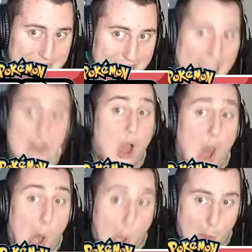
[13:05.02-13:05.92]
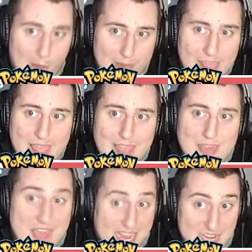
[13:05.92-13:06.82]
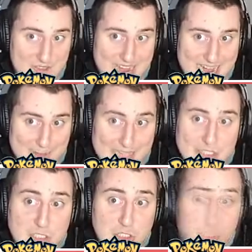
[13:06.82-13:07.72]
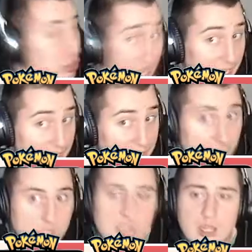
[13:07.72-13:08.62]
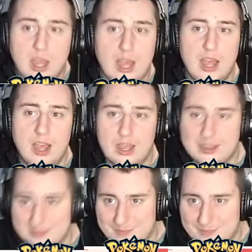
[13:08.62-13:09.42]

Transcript: at all. Thank you very much. Um,